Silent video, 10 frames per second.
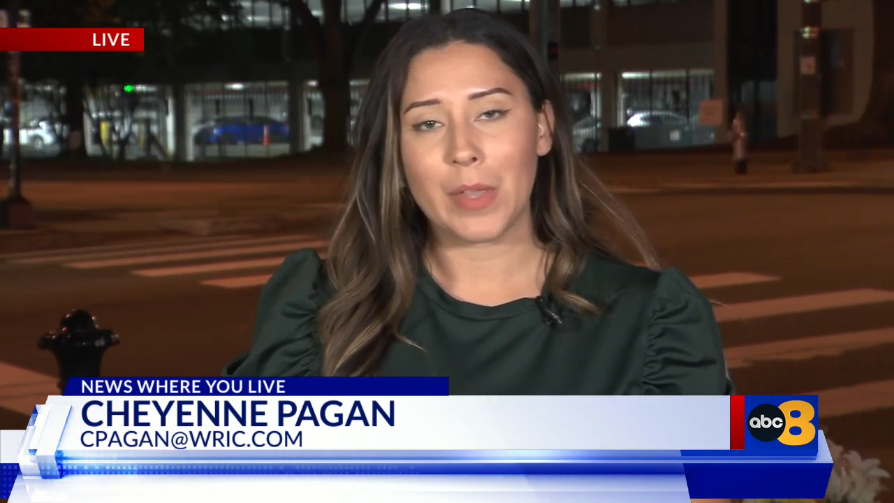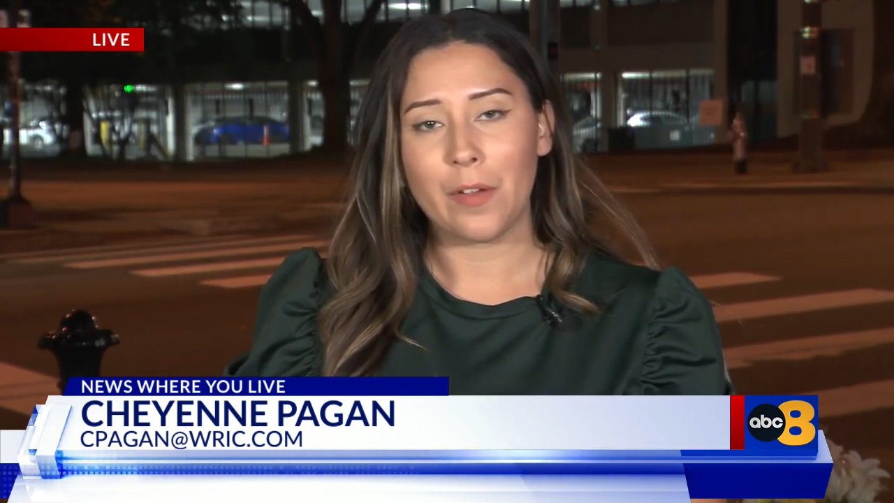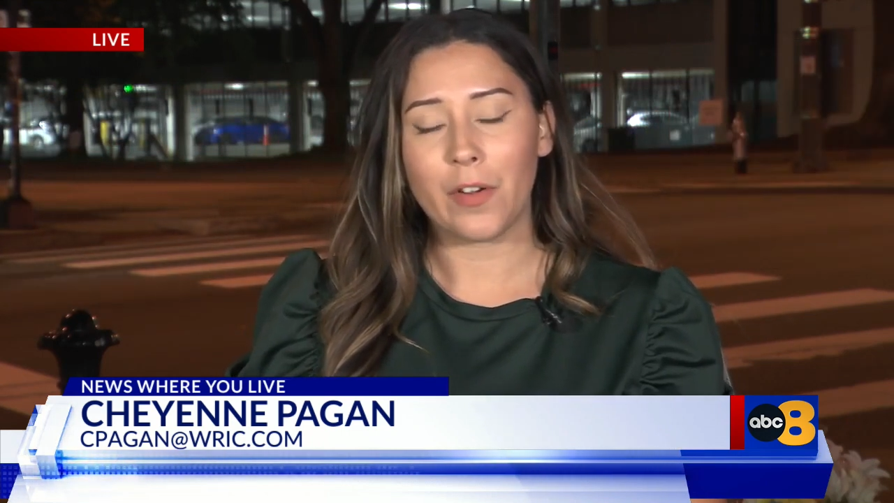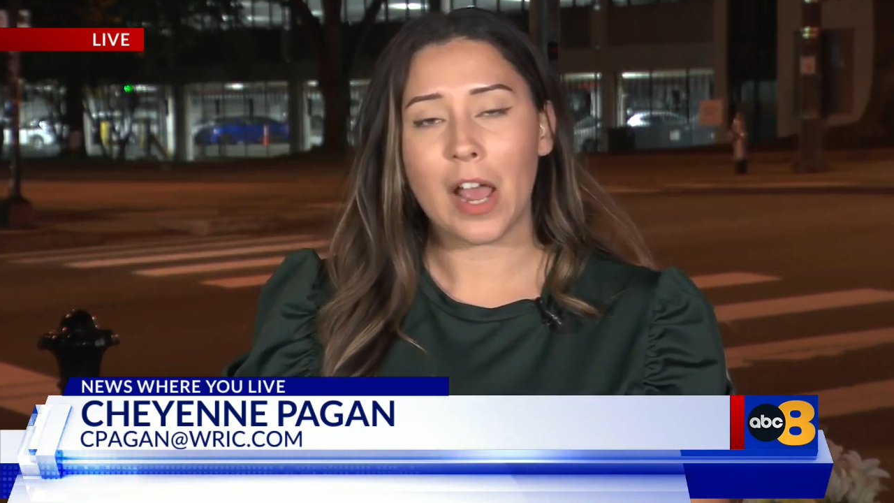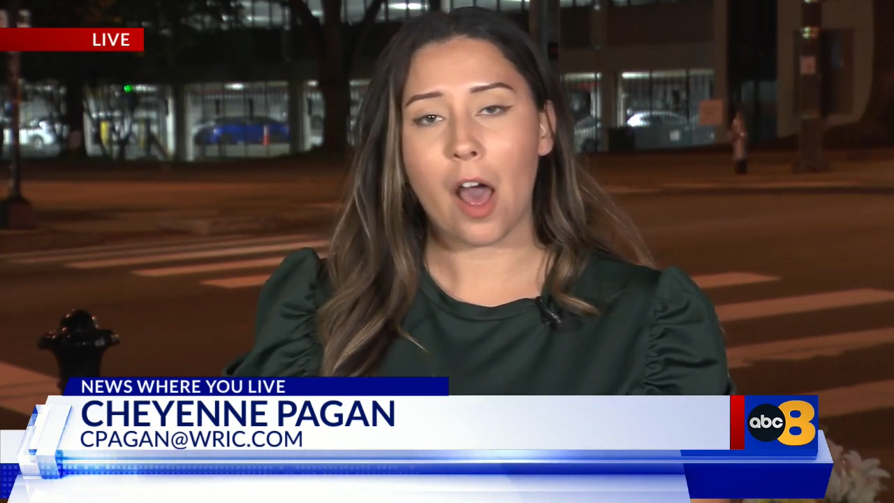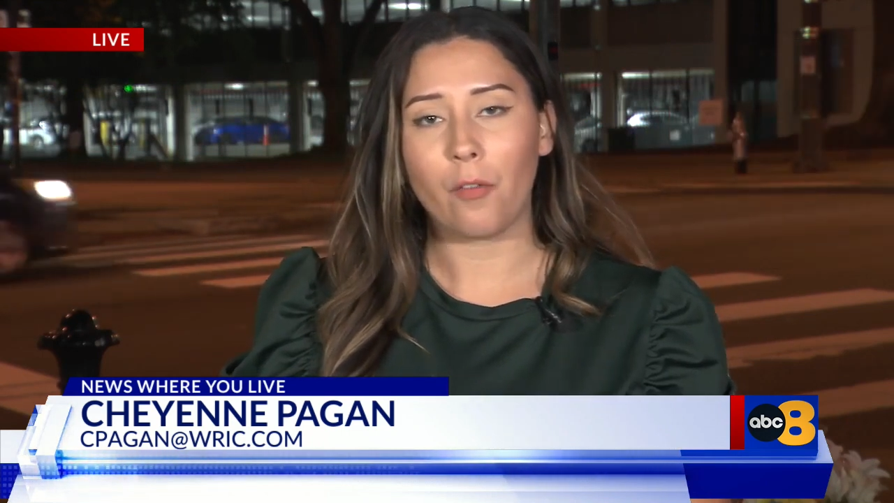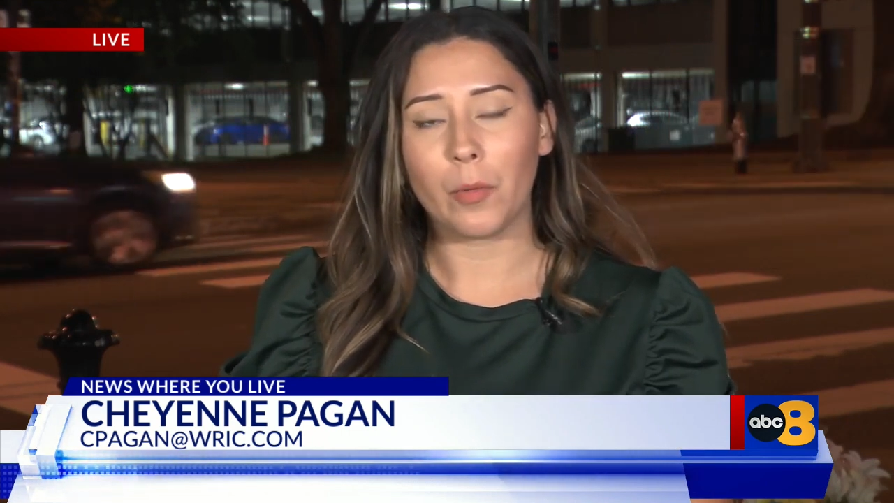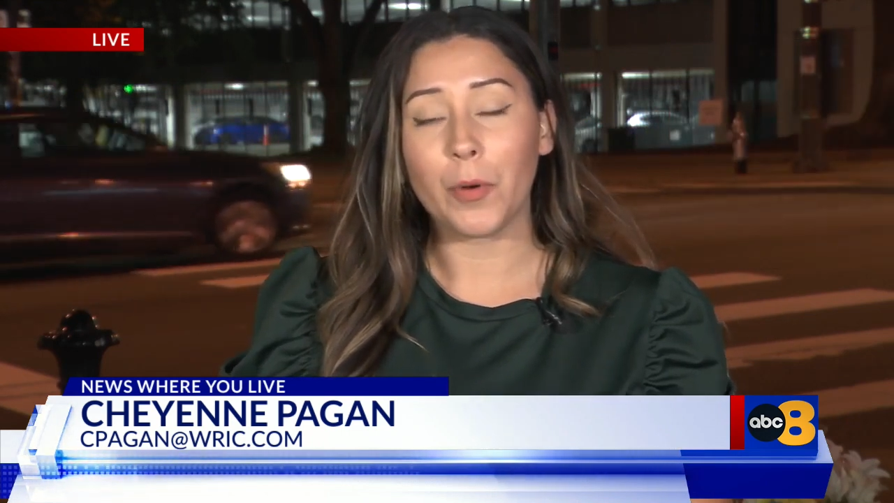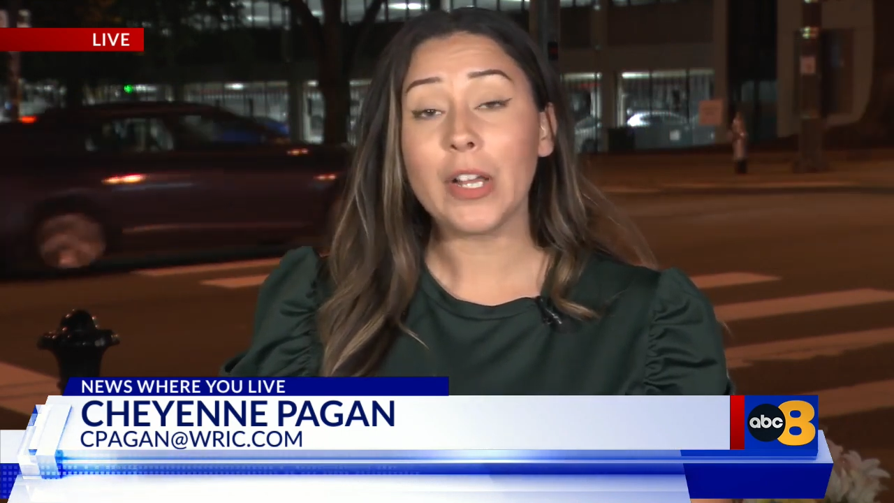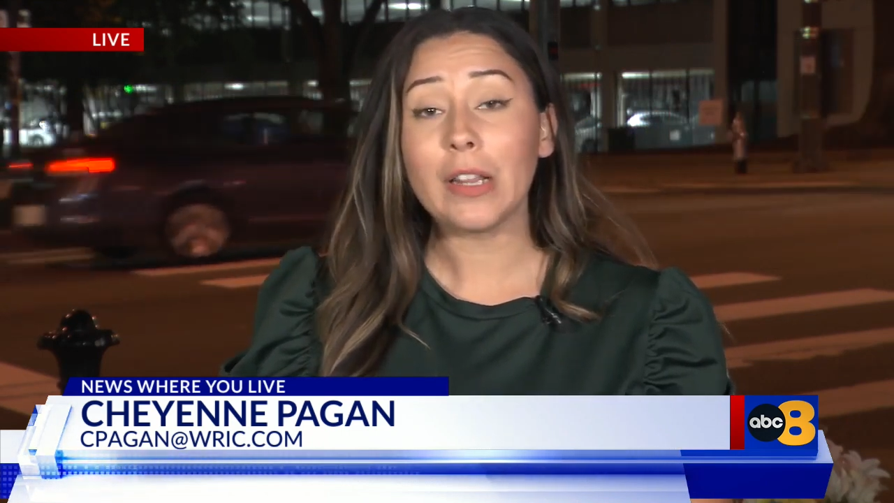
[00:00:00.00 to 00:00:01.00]
For now,
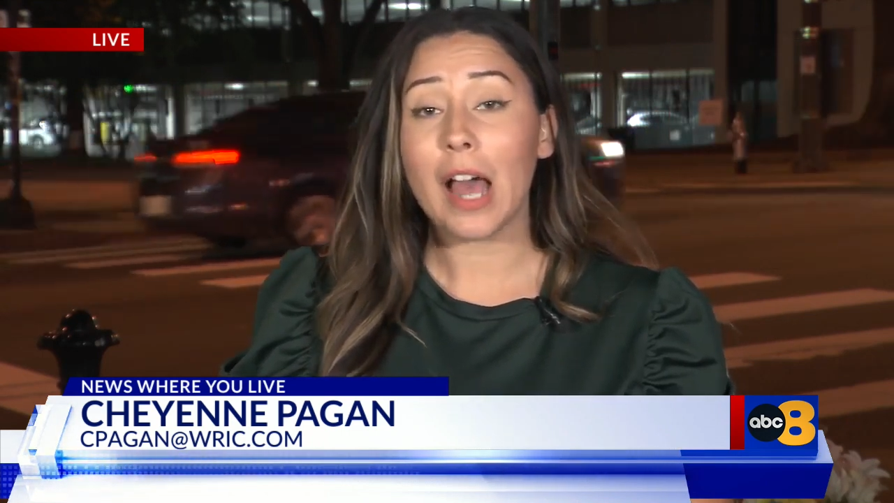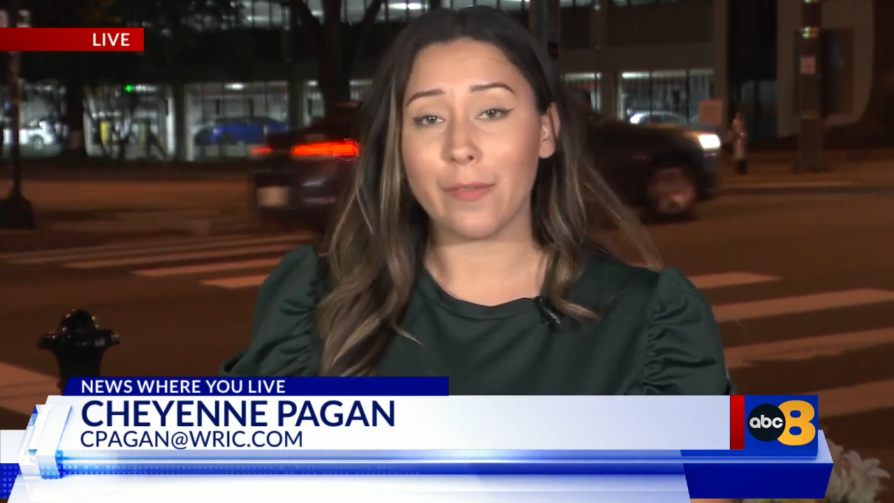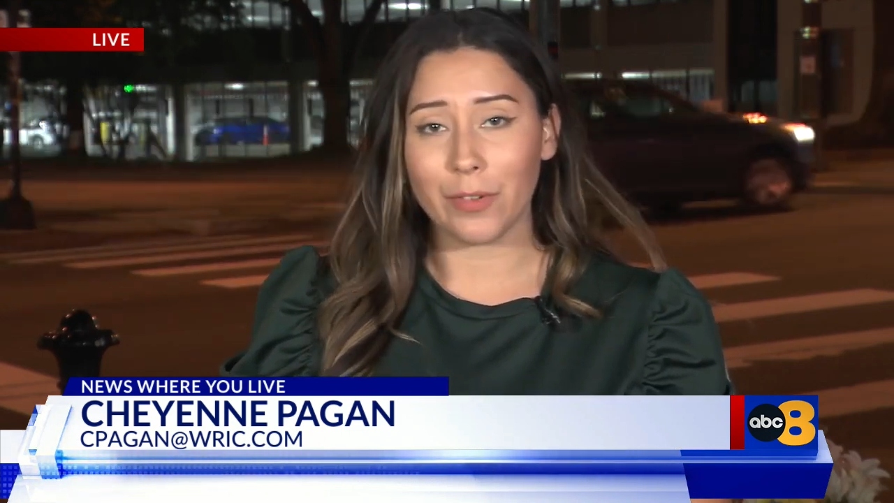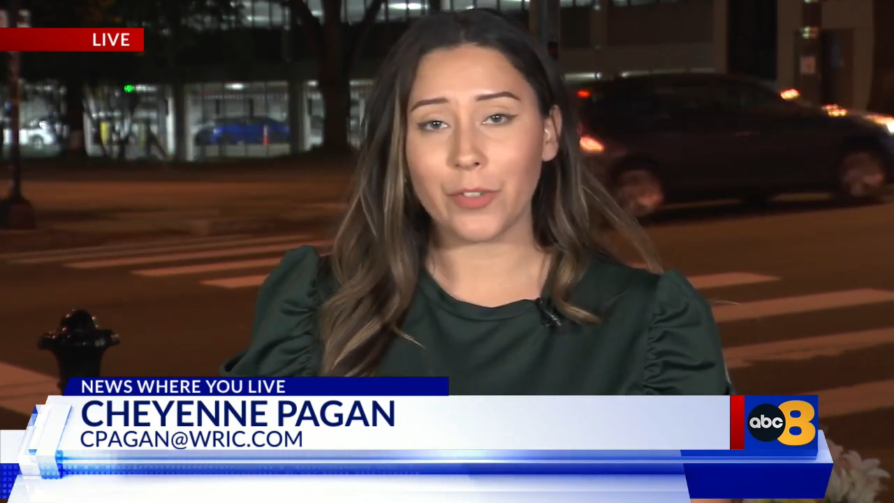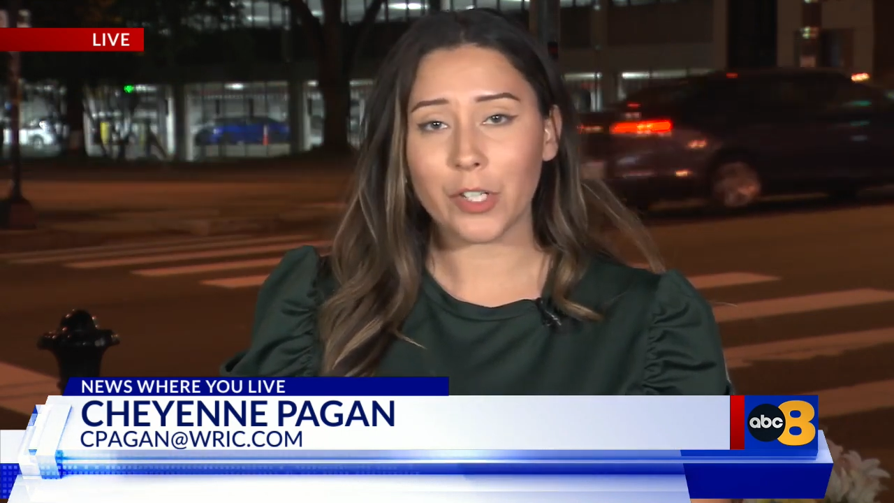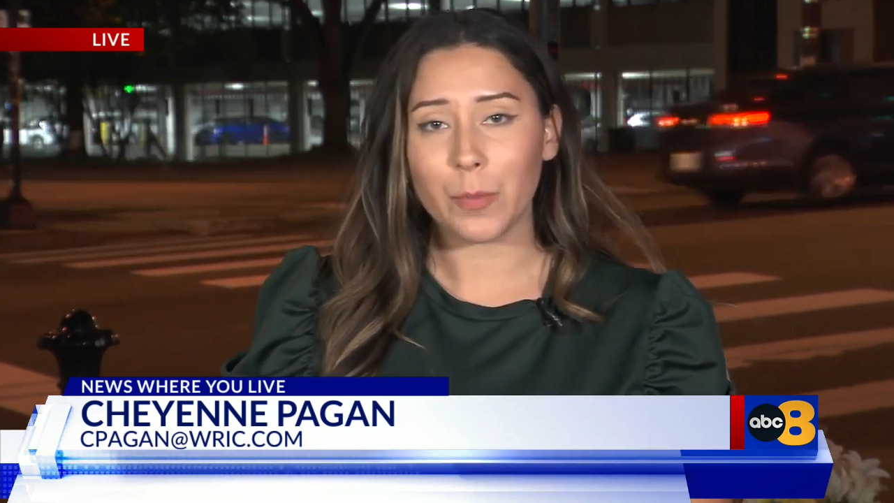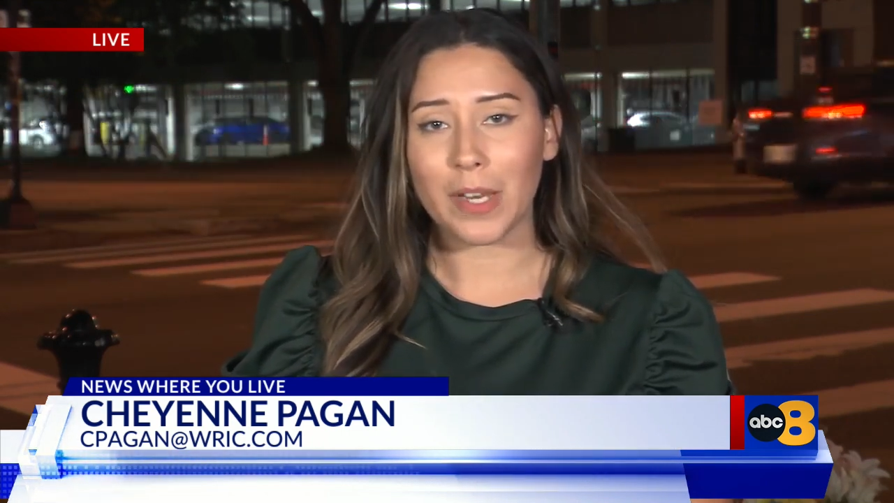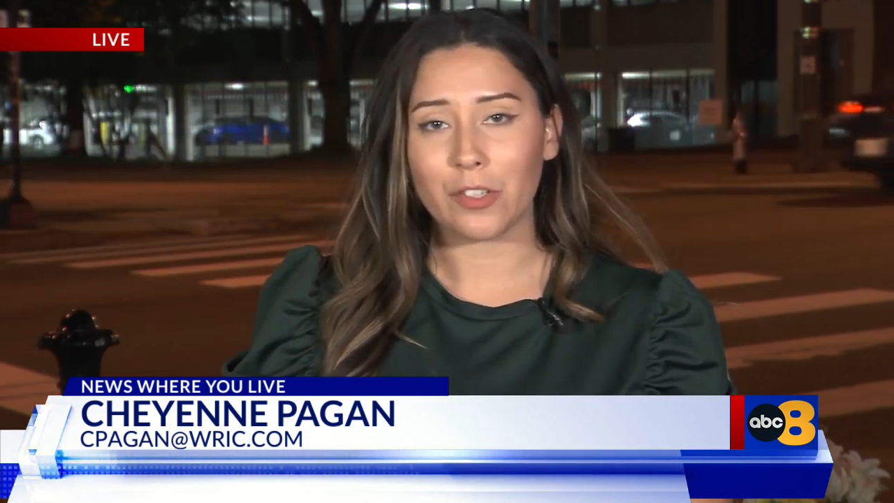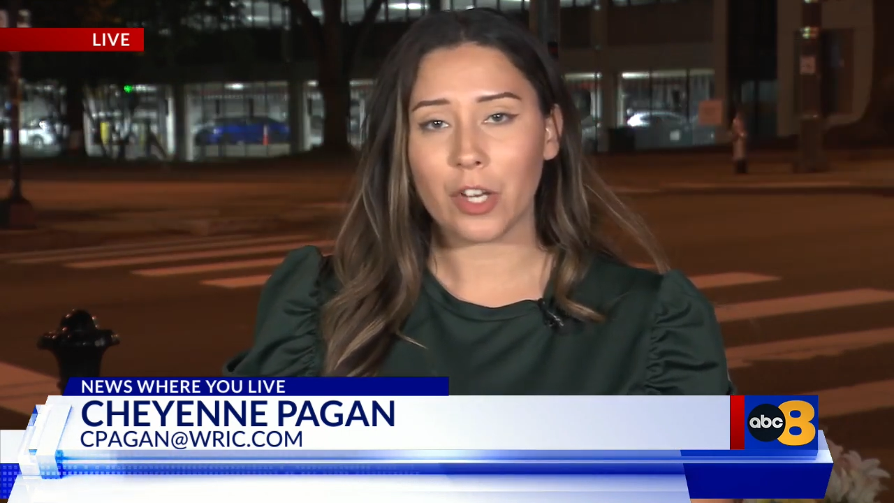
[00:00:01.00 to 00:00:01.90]
reporting live in Richmond,